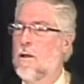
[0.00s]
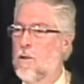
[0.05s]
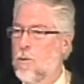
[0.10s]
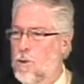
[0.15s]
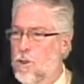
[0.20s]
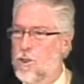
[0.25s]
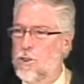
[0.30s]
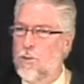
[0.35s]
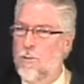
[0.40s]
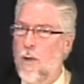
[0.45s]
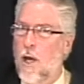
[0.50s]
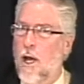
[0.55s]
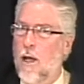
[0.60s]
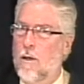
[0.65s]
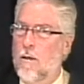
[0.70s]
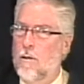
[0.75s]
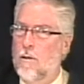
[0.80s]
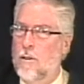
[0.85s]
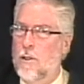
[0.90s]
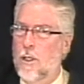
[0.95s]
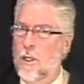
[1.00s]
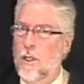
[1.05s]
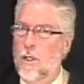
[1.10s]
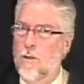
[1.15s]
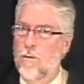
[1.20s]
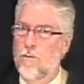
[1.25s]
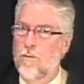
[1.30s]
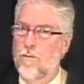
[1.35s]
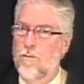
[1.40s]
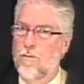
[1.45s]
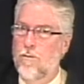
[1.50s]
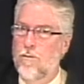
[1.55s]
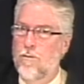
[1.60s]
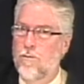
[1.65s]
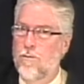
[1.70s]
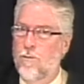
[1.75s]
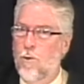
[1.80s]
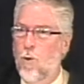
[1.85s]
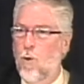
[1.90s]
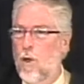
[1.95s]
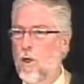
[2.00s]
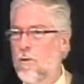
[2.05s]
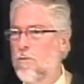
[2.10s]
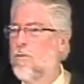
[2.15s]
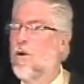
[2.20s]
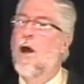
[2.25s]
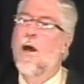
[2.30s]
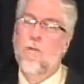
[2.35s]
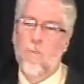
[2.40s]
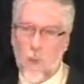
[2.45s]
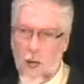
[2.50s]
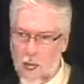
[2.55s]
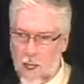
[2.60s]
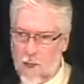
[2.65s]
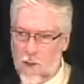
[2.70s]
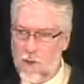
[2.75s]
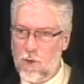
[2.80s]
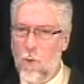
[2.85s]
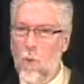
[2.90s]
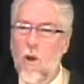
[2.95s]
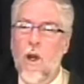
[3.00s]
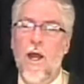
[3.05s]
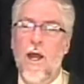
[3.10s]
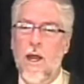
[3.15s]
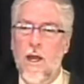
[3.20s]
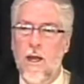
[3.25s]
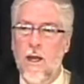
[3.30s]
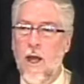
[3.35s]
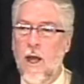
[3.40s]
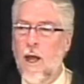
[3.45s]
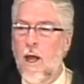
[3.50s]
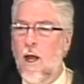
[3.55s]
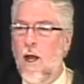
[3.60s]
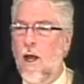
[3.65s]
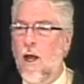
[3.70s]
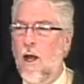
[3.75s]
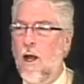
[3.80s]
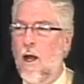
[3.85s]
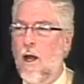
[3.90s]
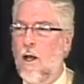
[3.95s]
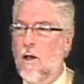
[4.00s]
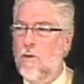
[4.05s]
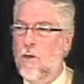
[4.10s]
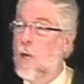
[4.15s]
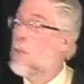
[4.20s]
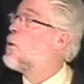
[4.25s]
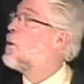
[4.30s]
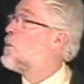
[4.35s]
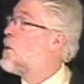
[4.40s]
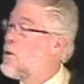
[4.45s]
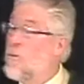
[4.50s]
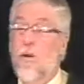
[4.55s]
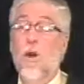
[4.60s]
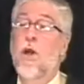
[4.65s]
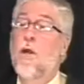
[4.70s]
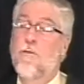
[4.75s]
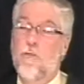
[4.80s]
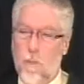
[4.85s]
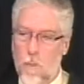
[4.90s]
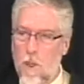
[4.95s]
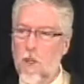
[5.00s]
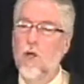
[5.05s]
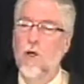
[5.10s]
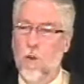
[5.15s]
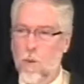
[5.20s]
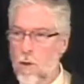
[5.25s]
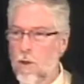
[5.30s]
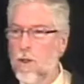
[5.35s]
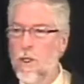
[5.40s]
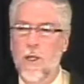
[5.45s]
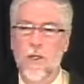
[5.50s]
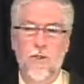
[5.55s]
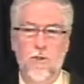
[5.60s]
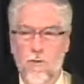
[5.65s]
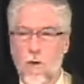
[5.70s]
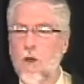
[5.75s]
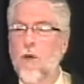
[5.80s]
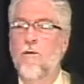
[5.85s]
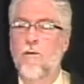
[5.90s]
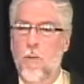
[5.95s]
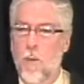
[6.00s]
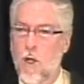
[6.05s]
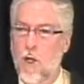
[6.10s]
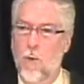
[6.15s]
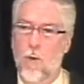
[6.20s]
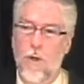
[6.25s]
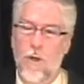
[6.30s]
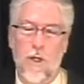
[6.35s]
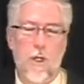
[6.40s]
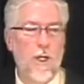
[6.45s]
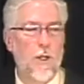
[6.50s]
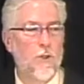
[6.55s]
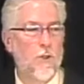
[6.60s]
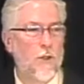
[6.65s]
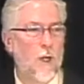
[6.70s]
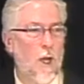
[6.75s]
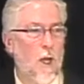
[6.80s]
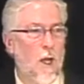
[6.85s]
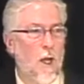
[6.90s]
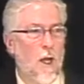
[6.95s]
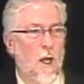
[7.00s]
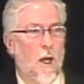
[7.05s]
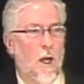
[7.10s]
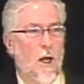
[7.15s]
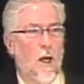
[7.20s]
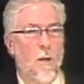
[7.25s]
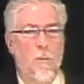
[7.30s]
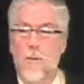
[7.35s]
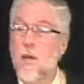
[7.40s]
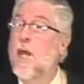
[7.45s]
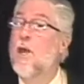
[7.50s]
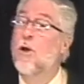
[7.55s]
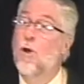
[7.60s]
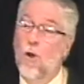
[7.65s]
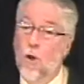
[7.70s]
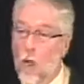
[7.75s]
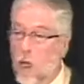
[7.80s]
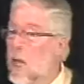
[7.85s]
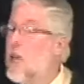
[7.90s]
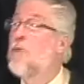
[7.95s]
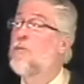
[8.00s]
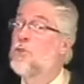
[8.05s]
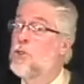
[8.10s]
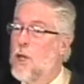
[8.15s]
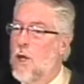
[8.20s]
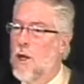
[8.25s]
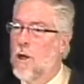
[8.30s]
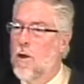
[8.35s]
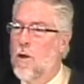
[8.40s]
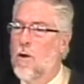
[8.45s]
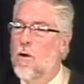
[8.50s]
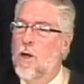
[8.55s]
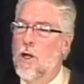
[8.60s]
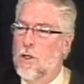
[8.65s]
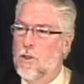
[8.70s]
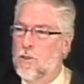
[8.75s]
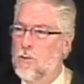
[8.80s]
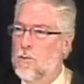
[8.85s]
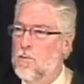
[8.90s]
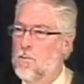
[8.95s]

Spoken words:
which is about 4 to 5 miles away. They would have been very familiar with this, very familiar with this. Peter lives here. His